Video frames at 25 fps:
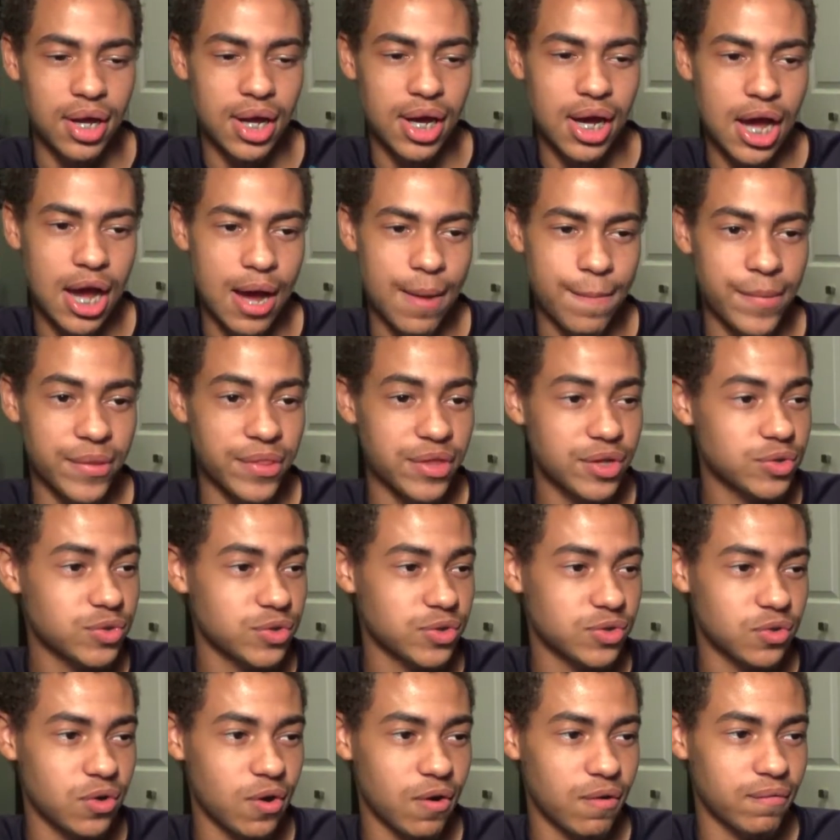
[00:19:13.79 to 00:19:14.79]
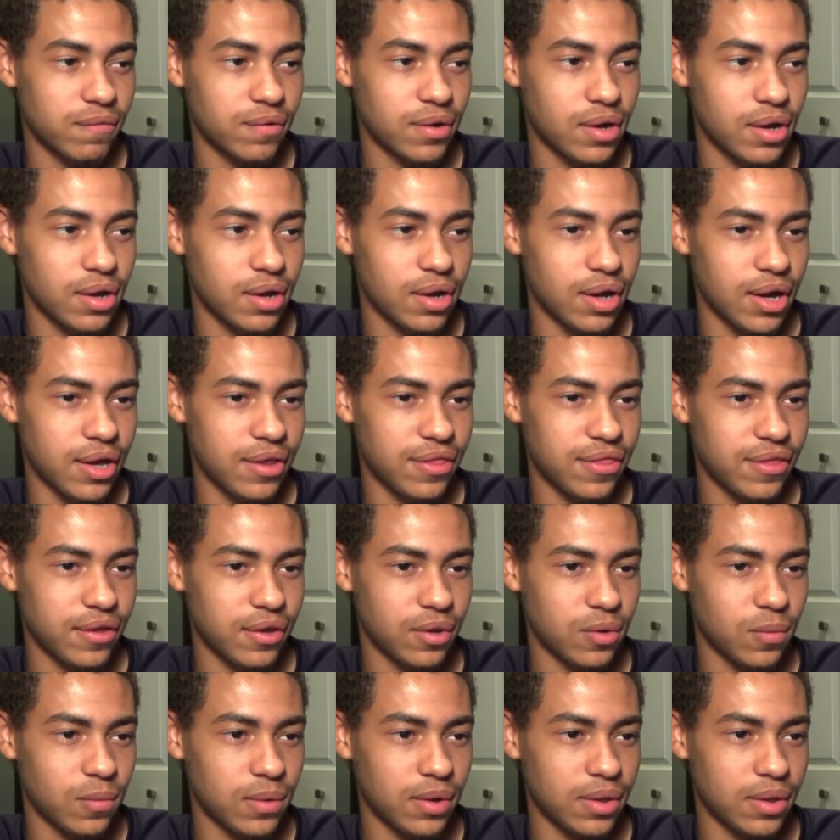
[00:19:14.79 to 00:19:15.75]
But this was overall, I think,